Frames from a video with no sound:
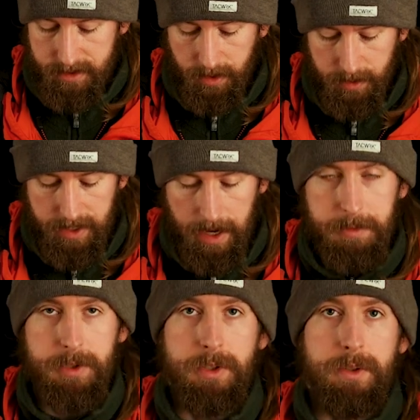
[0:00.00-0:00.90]
totally
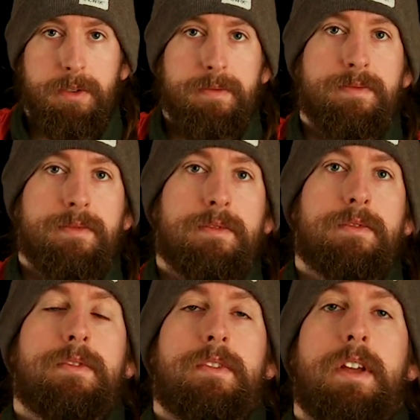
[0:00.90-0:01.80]
up to you.
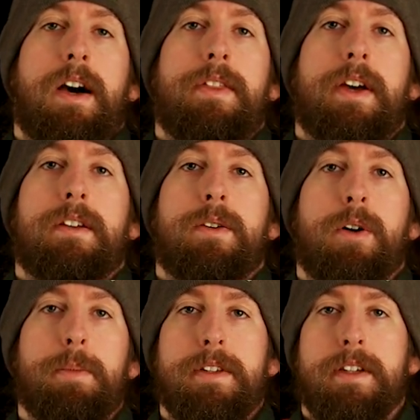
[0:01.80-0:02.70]
And then the
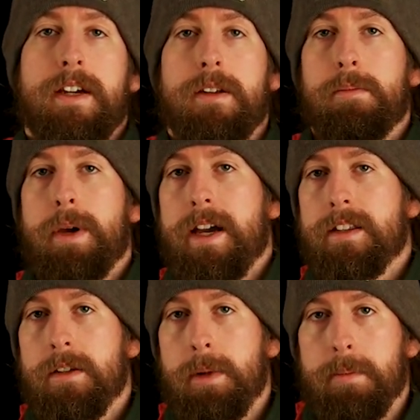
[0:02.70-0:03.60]
rope is again packed
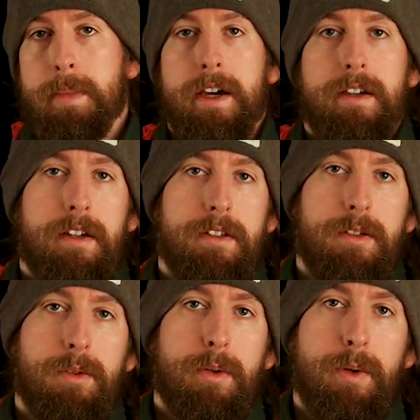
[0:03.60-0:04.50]
in the backpack and
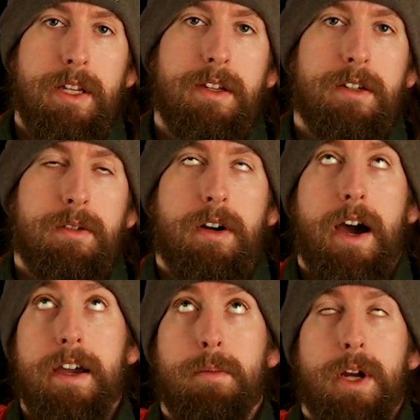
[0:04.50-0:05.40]
you are ready, or
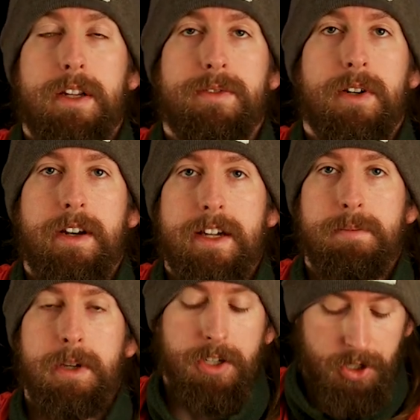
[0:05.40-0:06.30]
I am ready for the next
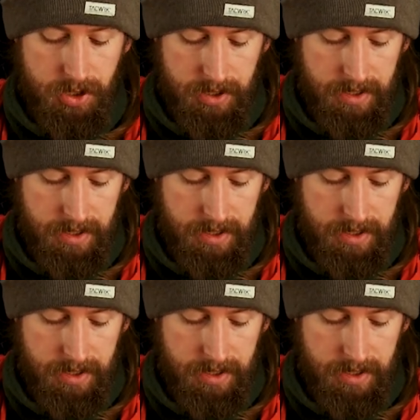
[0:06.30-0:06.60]
pitch.